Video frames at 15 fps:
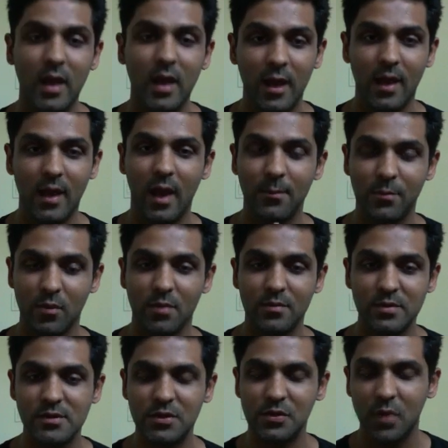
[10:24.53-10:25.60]
and I
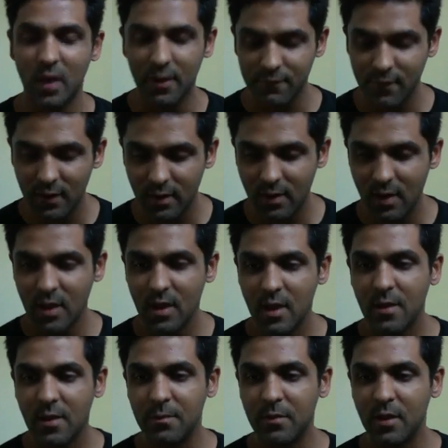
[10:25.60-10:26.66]
promise you I will,
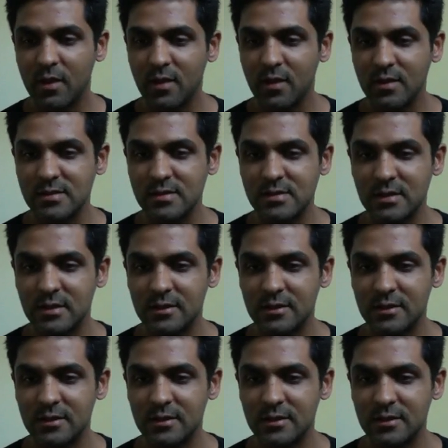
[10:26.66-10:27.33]
because